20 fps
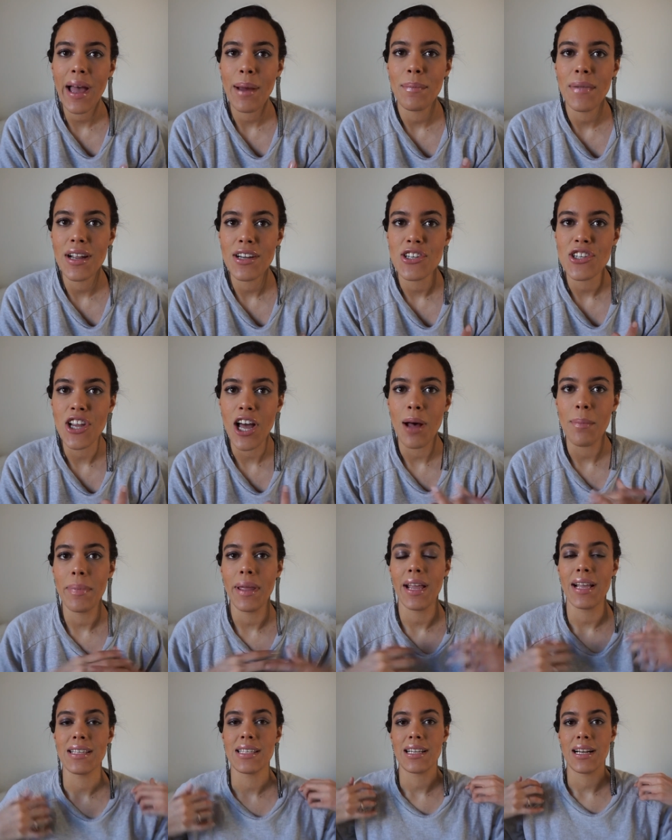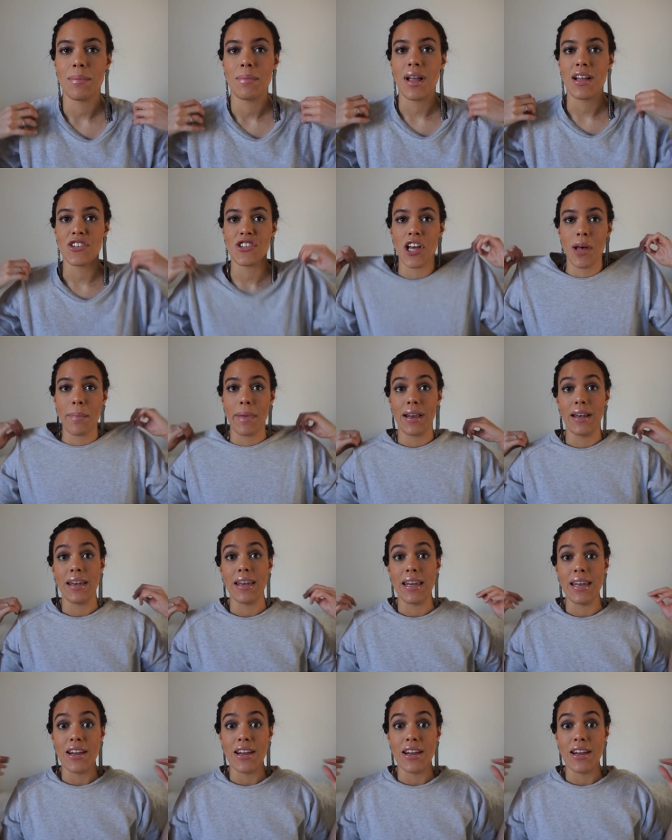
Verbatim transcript: I'm not shopping is that I'm not shopping